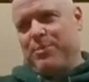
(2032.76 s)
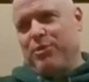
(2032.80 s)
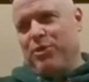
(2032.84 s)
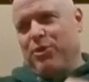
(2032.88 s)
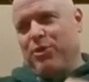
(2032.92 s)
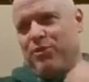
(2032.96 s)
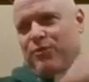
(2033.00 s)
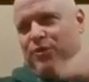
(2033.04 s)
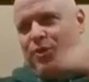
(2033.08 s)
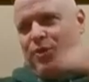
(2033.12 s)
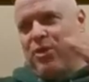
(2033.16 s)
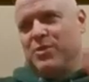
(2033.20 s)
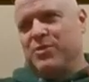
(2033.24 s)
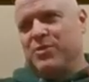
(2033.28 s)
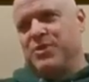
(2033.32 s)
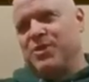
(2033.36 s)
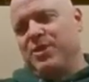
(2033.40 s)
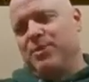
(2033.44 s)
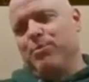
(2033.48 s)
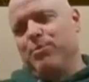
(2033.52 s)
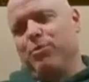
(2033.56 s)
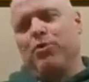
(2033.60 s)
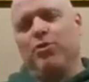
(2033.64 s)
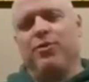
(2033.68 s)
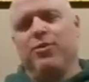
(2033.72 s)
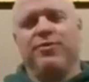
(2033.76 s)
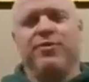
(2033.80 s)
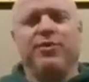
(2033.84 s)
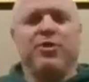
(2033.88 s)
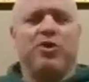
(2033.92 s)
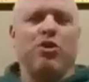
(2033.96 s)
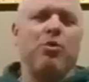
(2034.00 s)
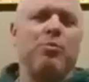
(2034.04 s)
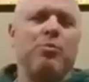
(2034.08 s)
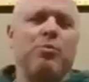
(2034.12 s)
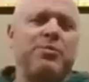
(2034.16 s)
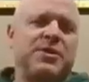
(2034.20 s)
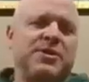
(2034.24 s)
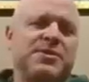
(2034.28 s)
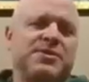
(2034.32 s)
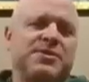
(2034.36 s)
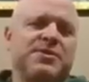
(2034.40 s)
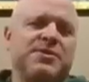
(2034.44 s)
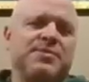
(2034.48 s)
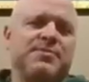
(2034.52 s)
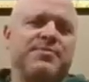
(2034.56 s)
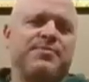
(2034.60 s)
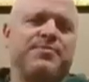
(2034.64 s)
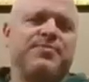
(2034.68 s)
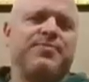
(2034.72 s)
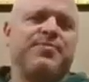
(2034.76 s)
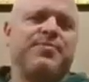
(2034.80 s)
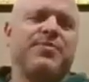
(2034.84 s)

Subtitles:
someone who follows in the mood of the gopis.